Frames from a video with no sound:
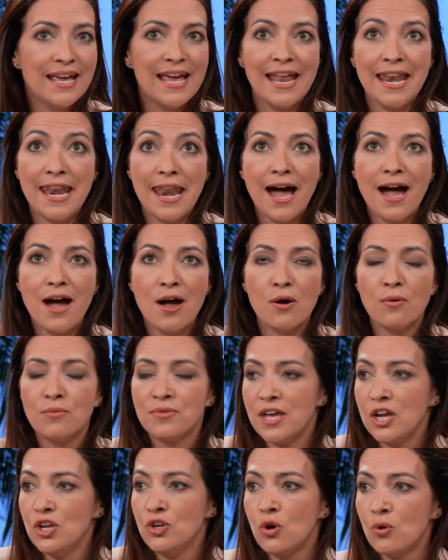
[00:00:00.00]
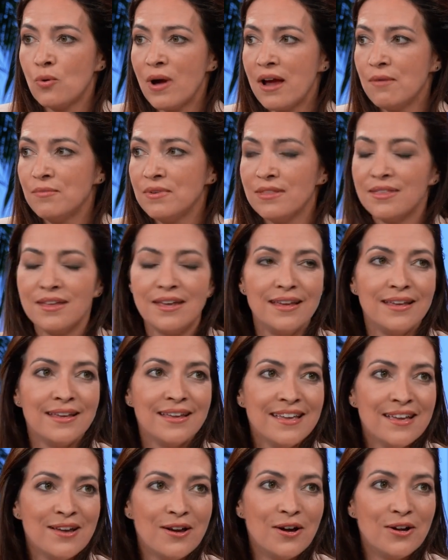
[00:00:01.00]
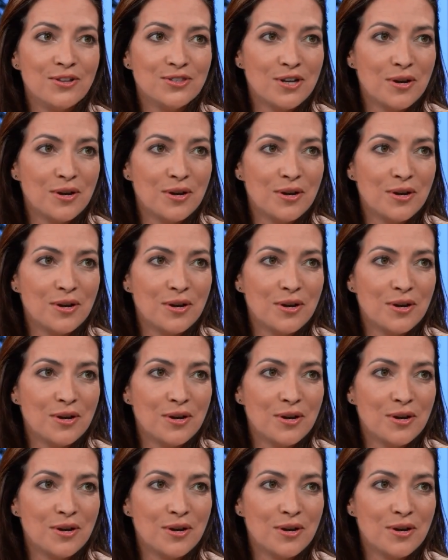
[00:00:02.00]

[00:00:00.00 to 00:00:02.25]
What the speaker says: And now they know everything on